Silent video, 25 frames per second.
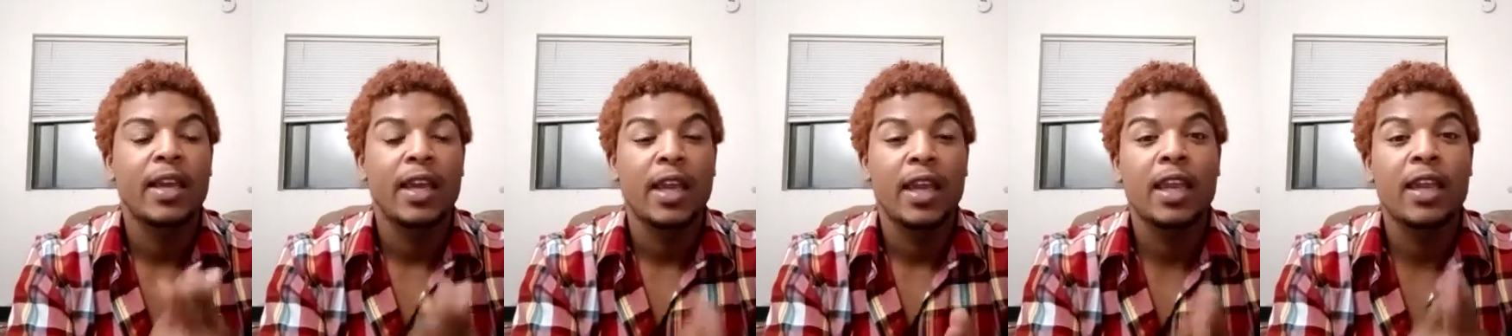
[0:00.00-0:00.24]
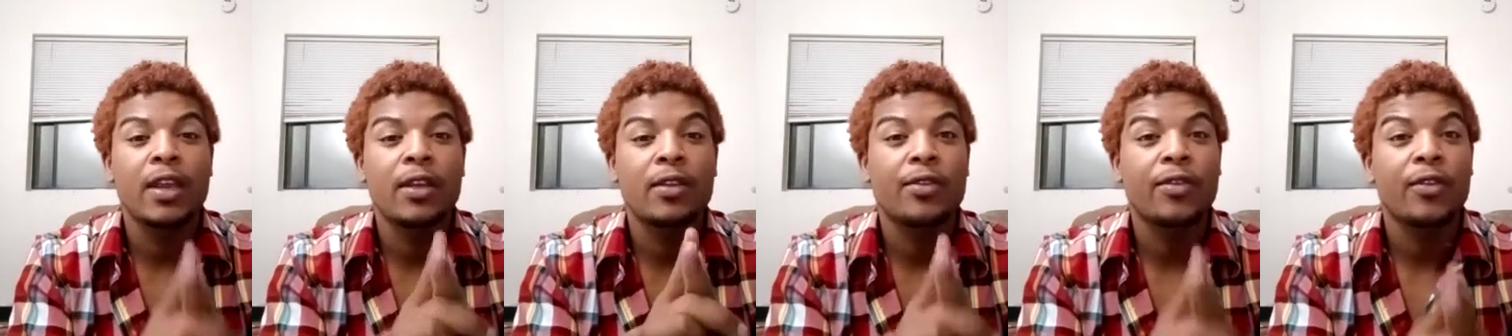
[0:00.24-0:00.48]

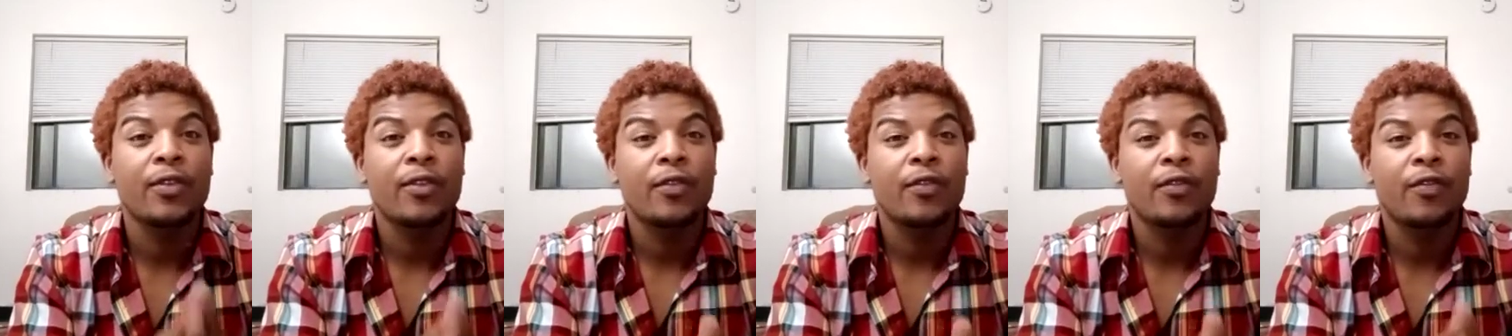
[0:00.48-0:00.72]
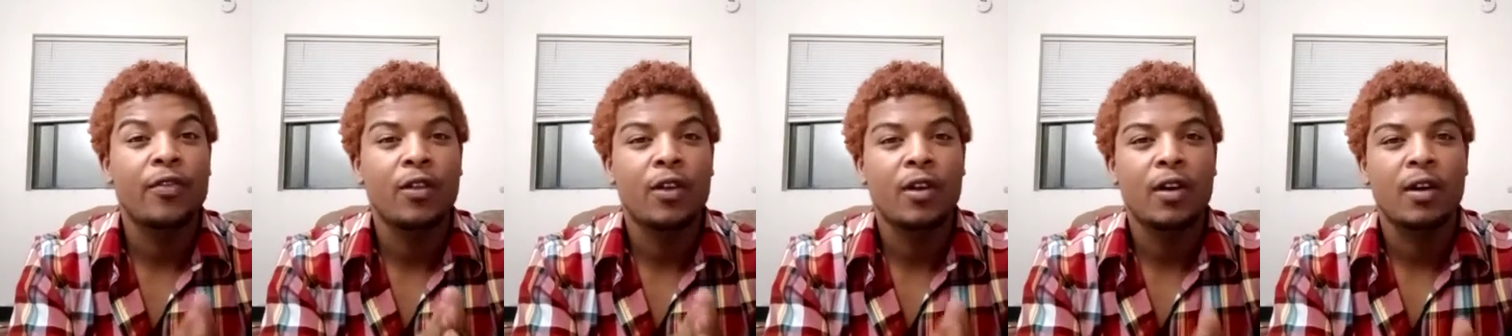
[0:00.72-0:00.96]
either
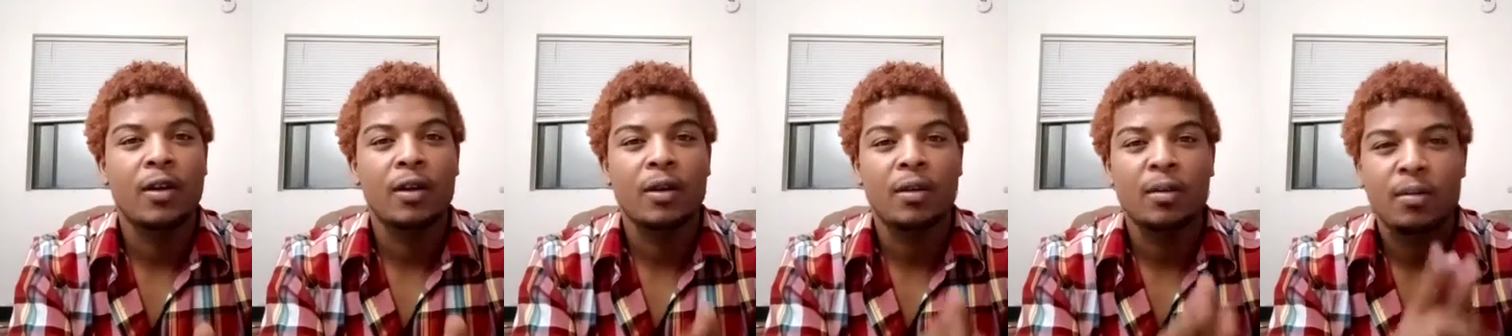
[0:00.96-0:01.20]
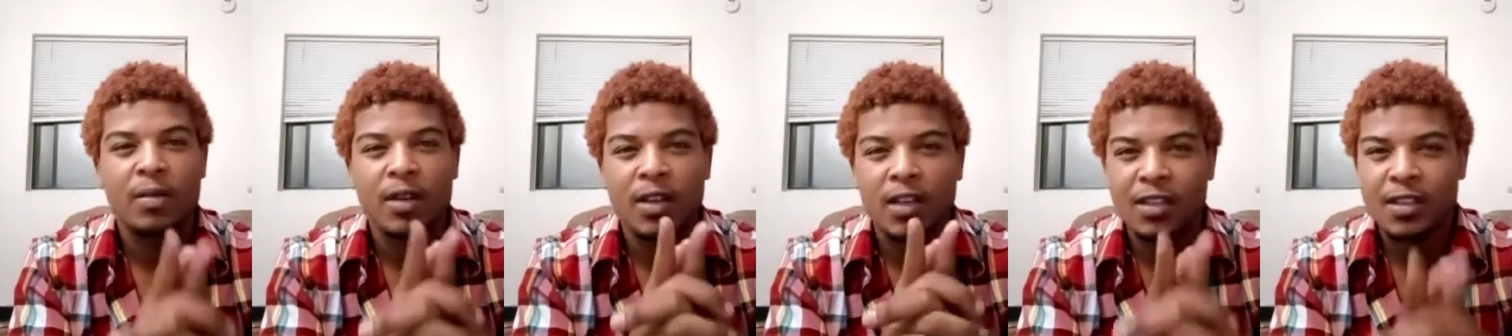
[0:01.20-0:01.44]
from
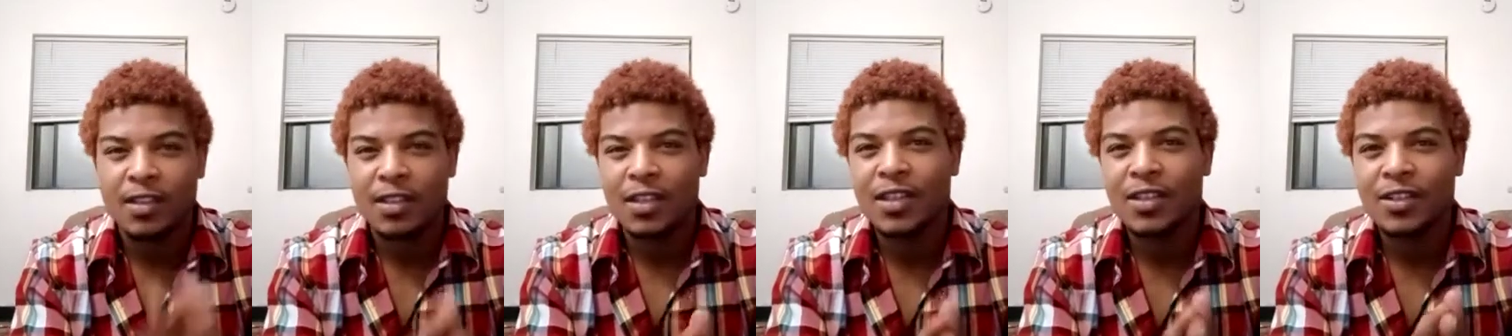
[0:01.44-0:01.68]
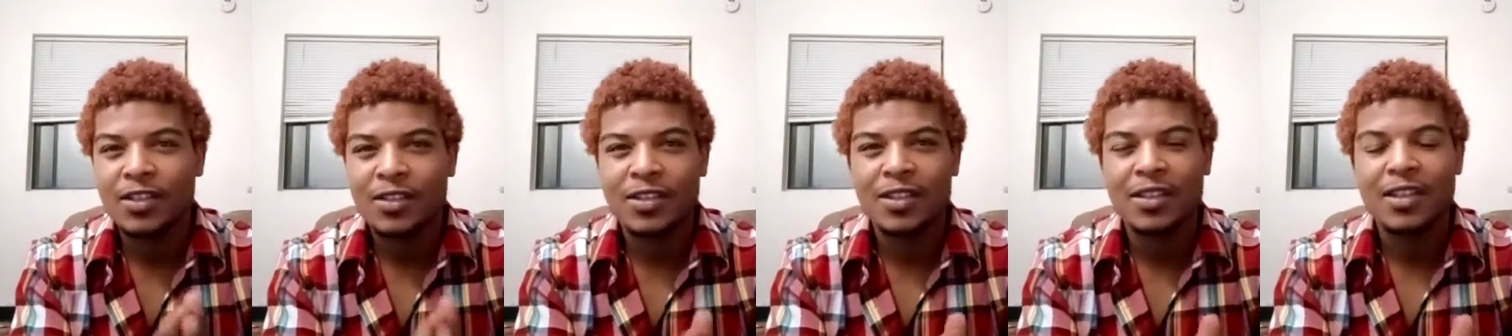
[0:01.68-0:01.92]

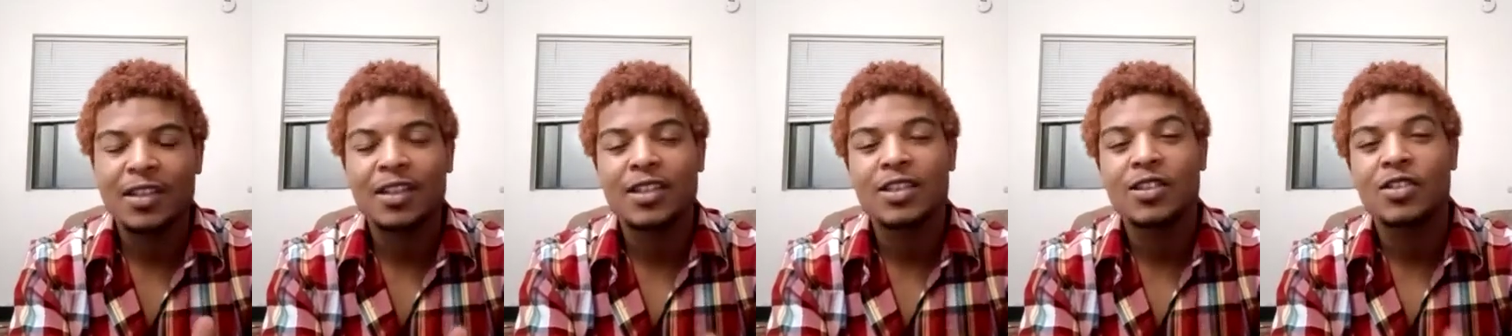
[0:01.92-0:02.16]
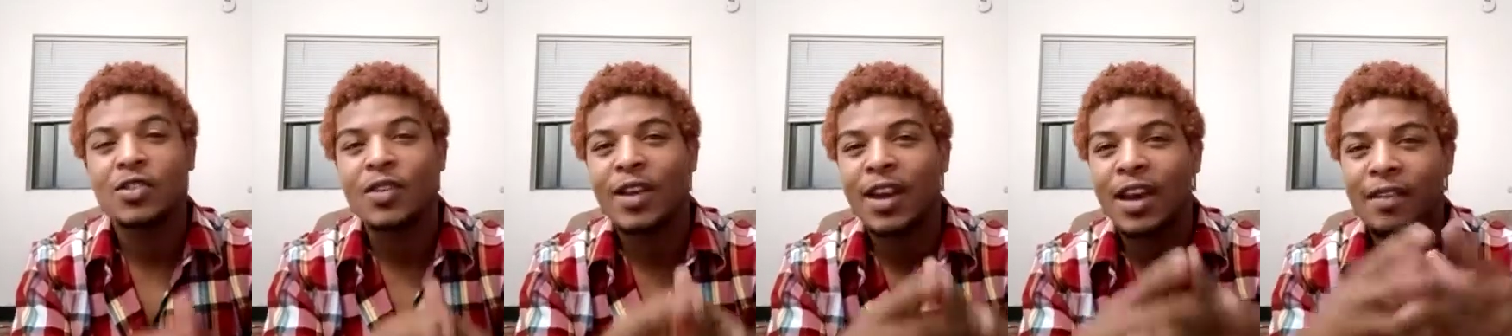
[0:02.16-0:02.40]
ascension,
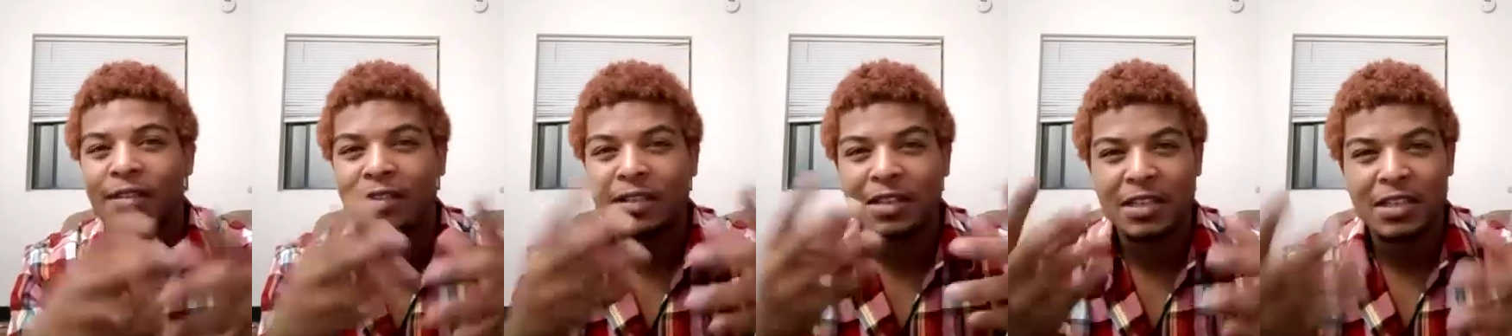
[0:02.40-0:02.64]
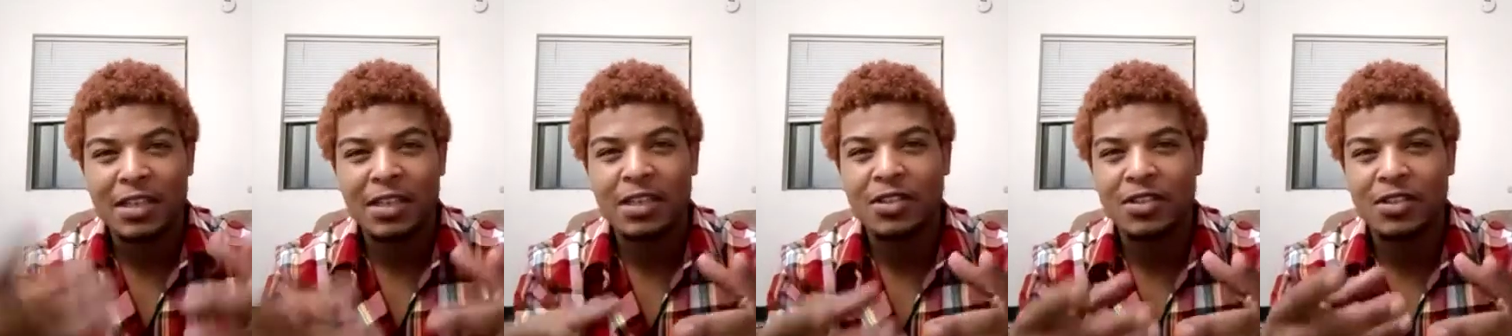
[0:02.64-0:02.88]
because you have
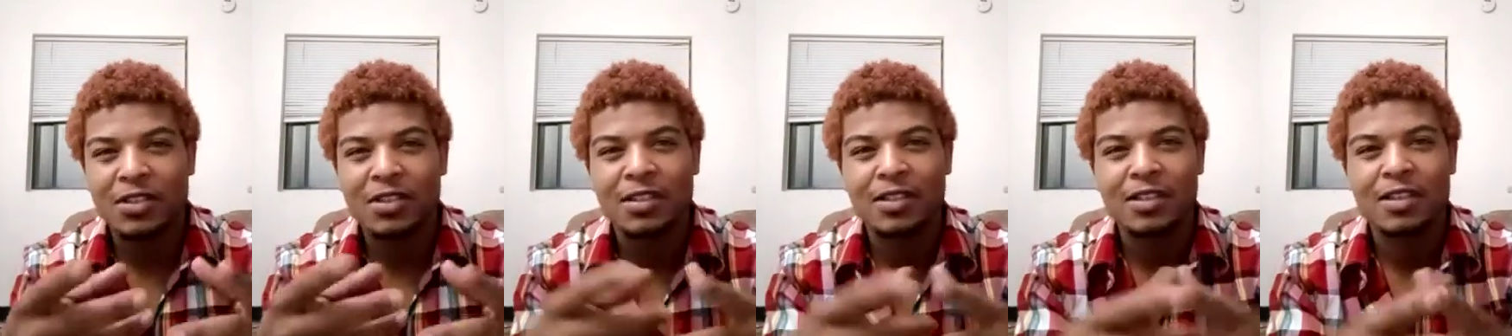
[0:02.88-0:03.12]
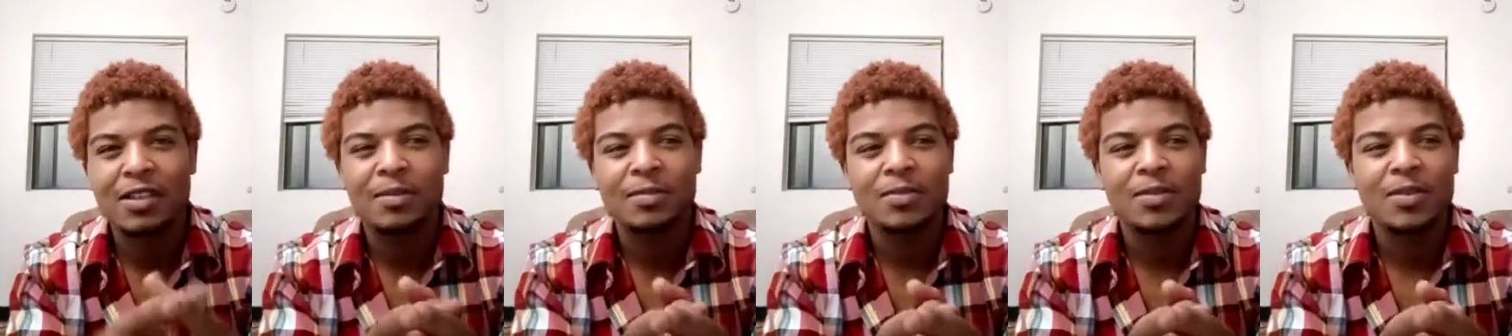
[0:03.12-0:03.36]
ascension
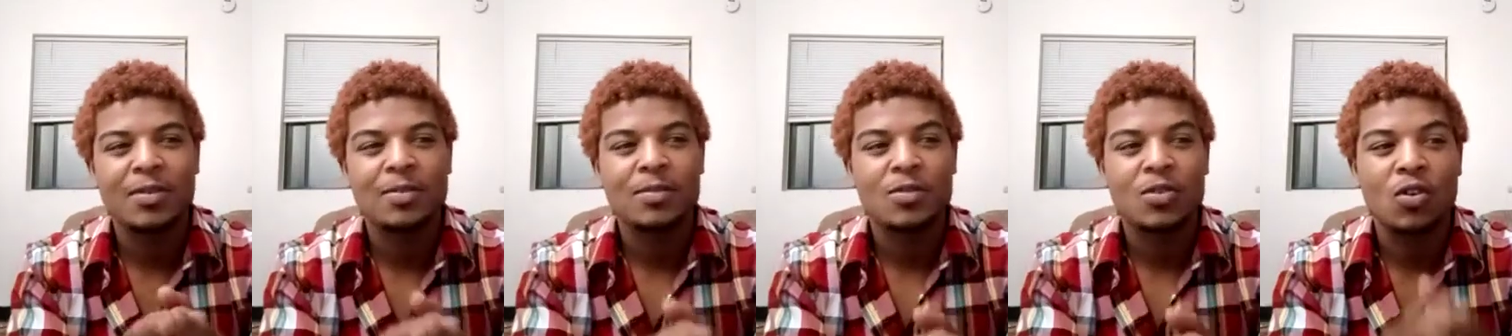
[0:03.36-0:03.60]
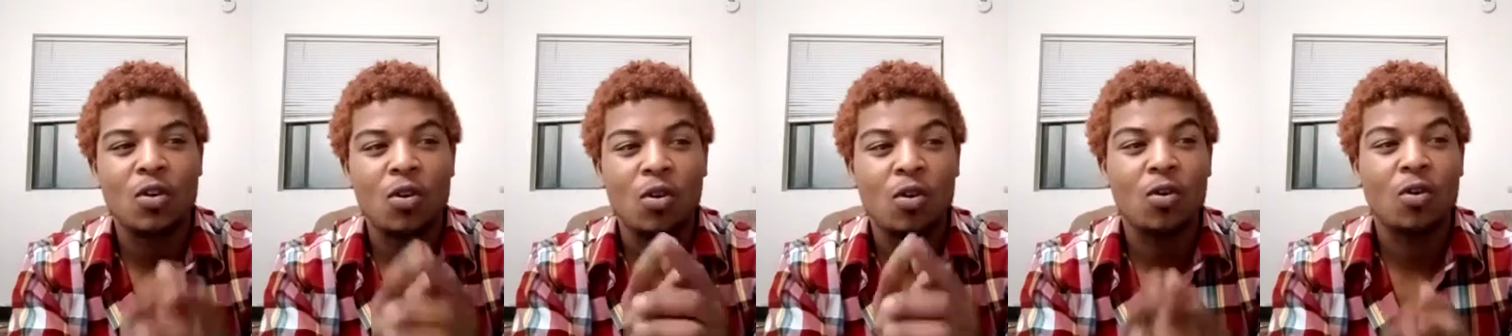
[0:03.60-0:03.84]
symptoms,
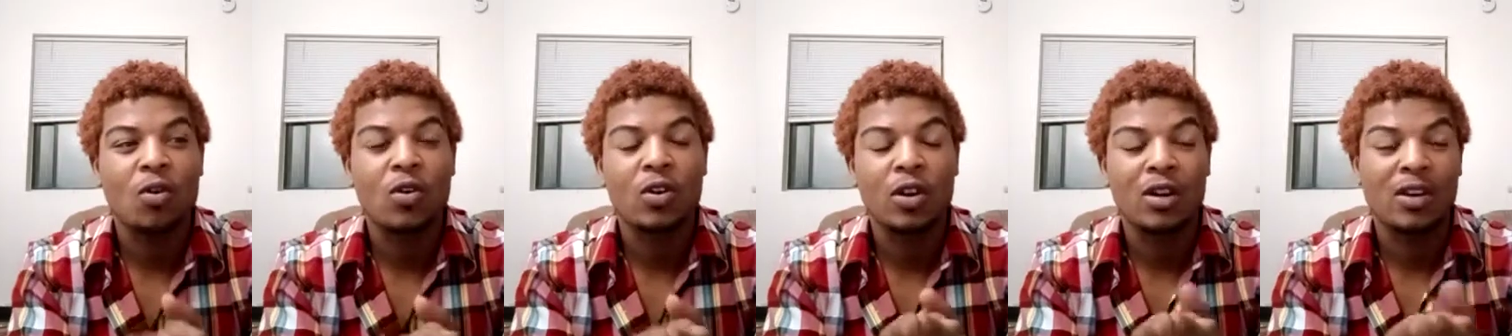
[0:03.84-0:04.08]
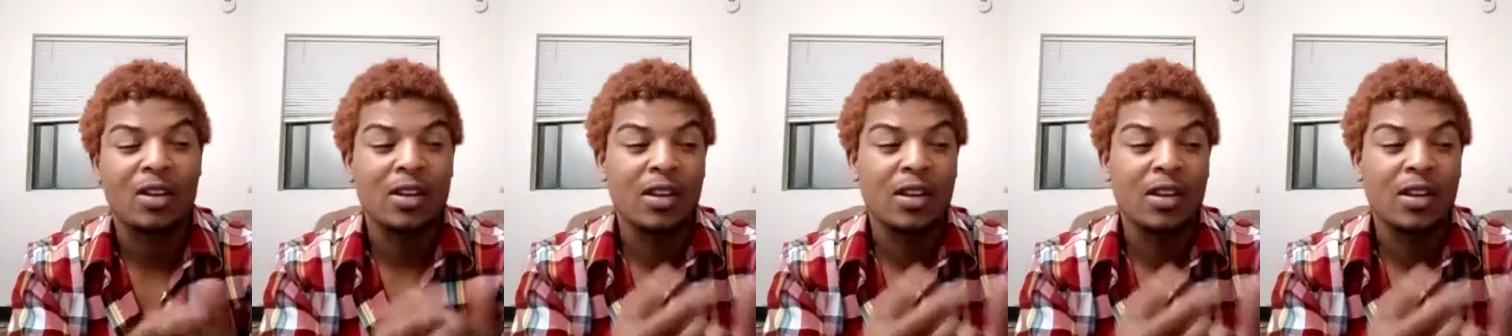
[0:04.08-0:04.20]
or